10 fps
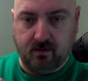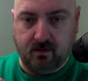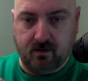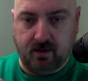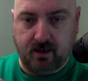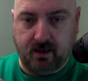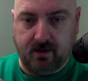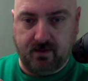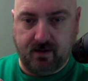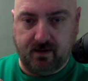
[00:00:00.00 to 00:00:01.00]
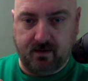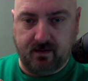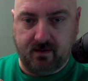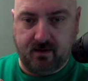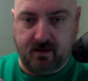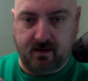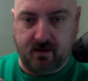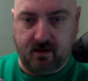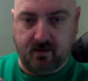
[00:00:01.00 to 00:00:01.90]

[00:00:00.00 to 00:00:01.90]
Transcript: All right, and then the